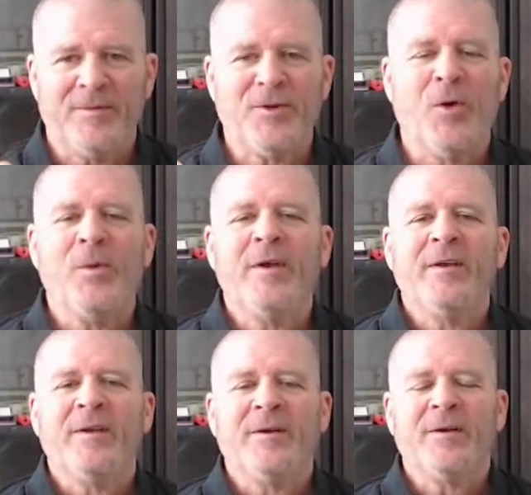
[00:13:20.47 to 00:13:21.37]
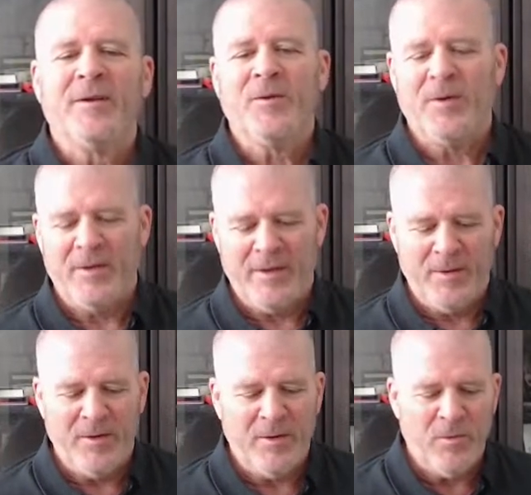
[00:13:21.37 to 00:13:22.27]
so
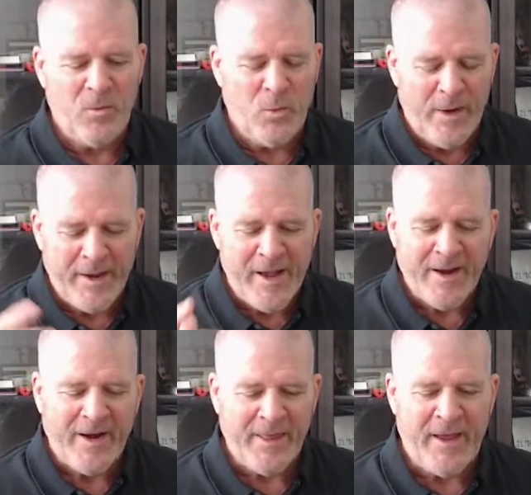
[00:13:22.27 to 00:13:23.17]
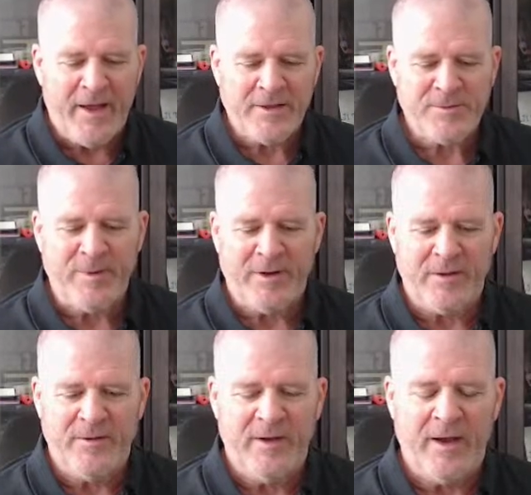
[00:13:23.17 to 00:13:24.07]
when I got out of the
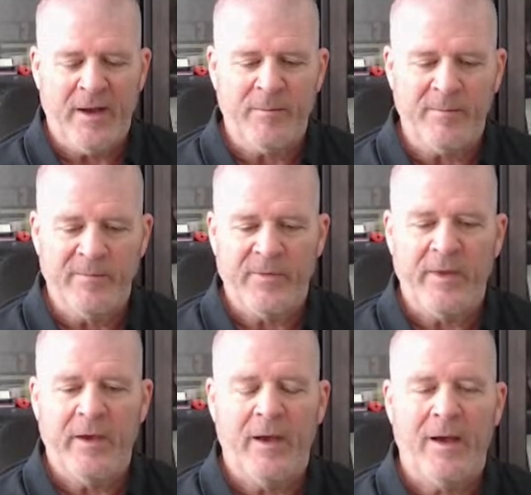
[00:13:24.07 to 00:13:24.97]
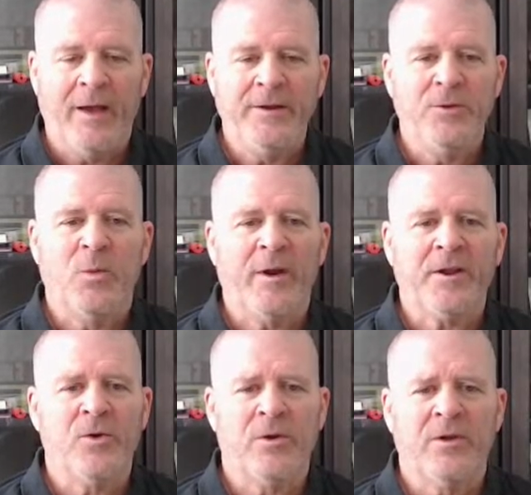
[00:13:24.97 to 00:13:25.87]
hospital, I didn't want
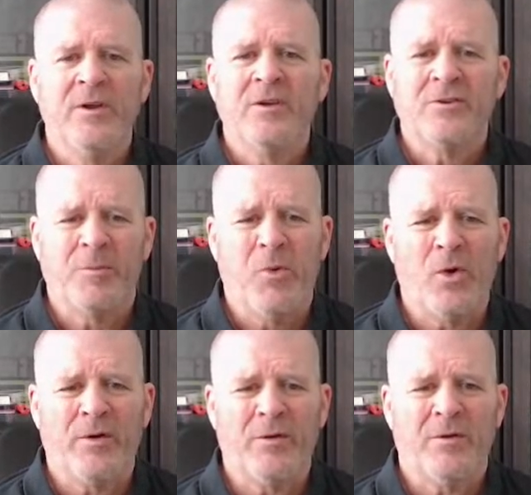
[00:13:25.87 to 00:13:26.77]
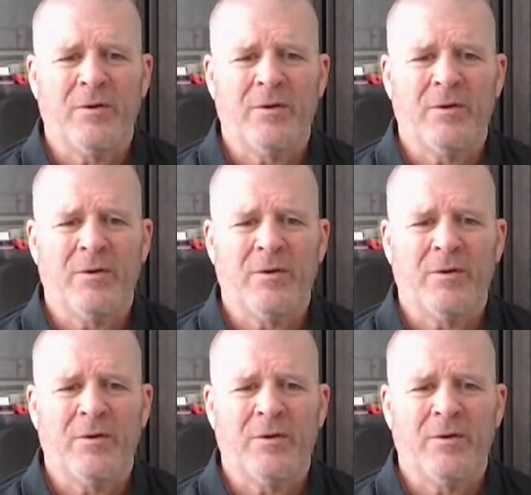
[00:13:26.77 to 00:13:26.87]
to go to support